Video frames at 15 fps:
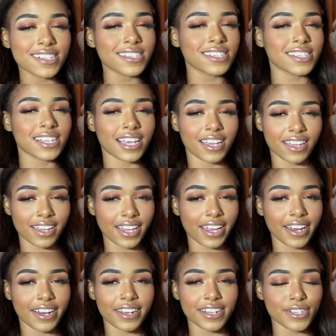
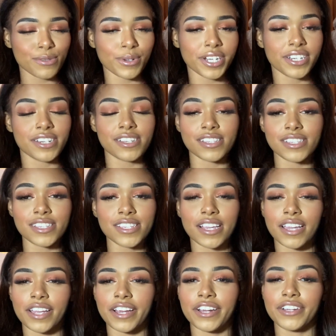skincare, because we're getting into
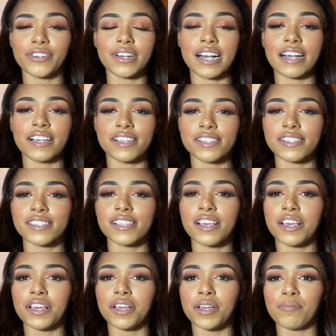skincare, you guys,
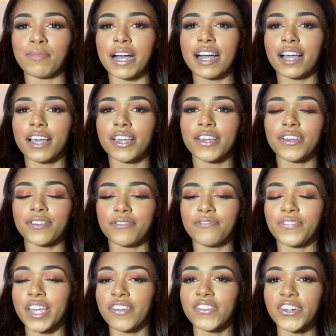my
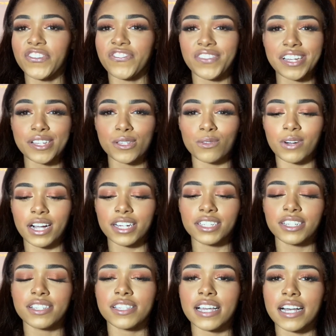favorite face
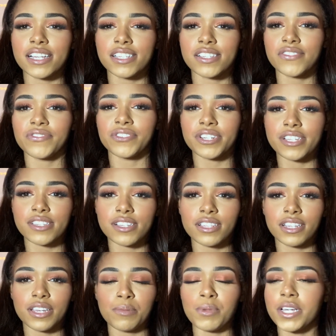washes as of
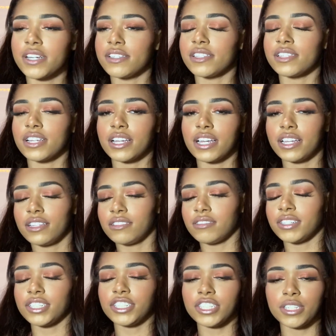recently, because again,
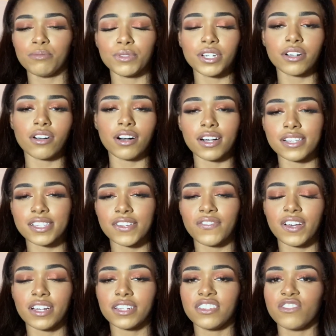they're cheap, they're cost
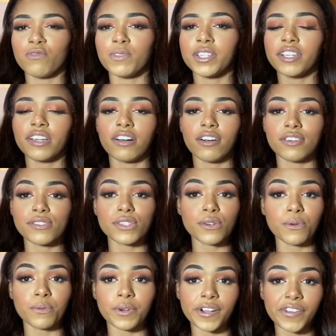effective, but they also
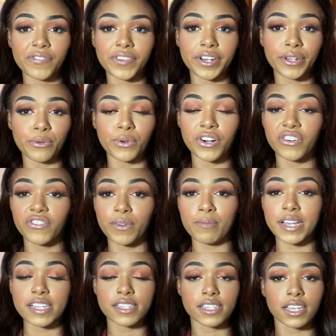work very well for
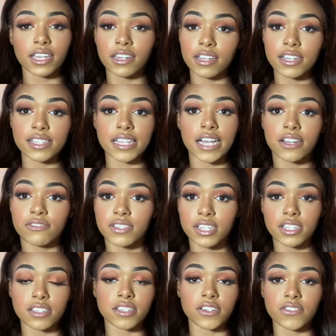my skin because I have
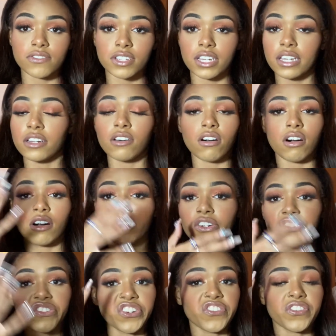sensitive skin all
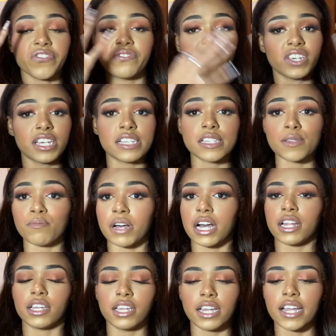over, from face,
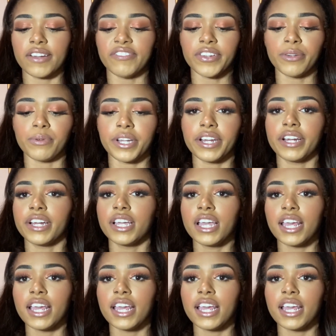body, everywhere,